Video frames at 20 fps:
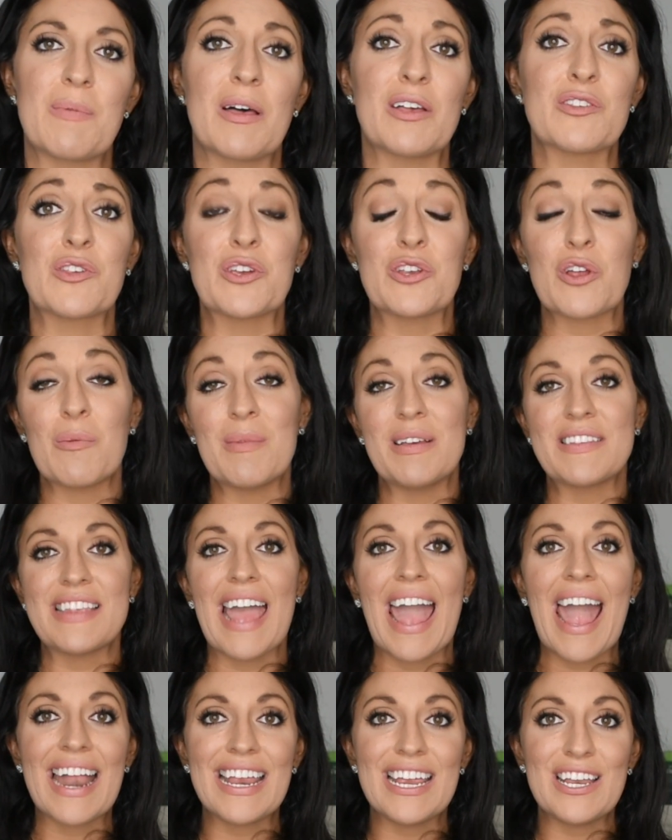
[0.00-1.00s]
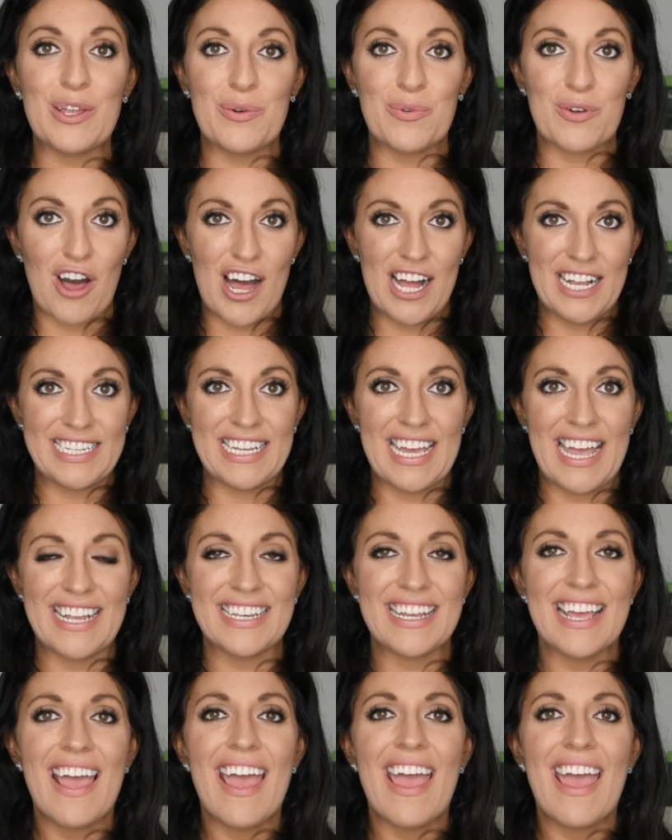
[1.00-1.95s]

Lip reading: bell so you don't miss any new content.